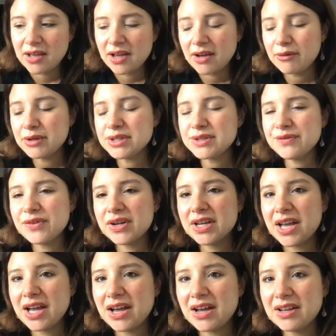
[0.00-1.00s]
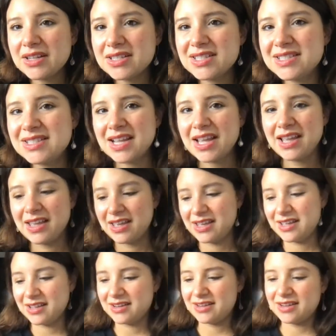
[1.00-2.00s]
always forget how to say
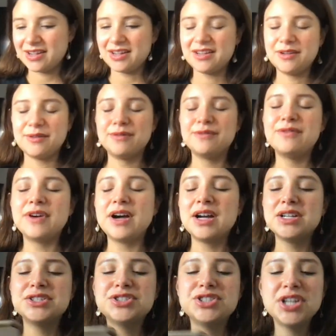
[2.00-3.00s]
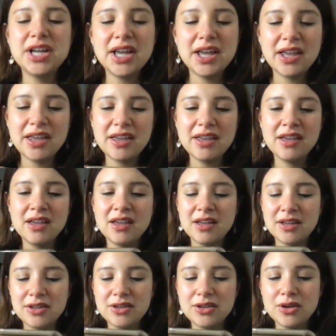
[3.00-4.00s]
it. Fage
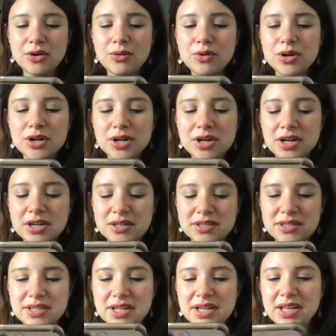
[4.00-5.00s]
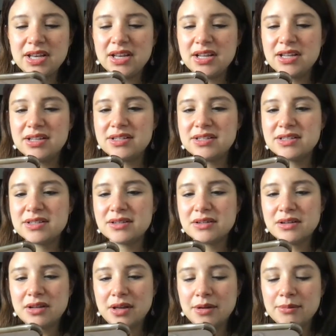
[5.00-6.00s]
yogurt. It is,
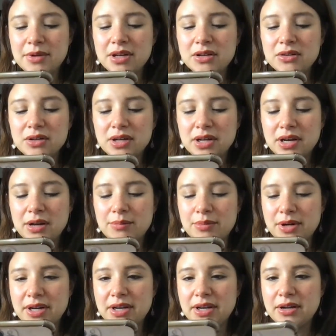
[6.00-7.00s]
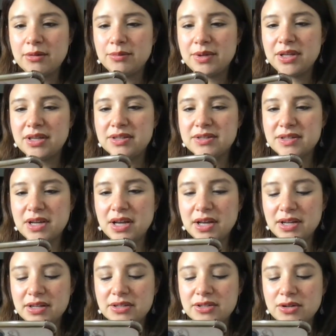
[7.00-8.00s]
I'm going to look it up right now because
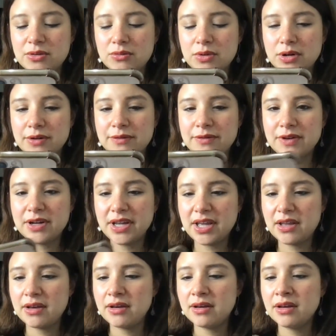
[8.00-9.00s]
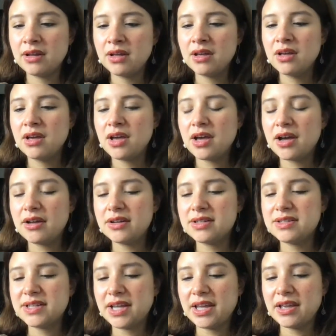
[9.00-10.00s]
I don't want to forget how to
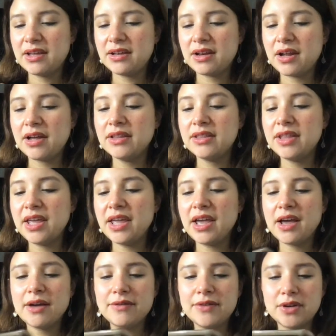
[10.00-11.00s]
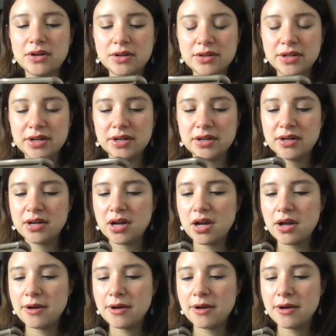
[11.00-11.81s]
say it. They have it on their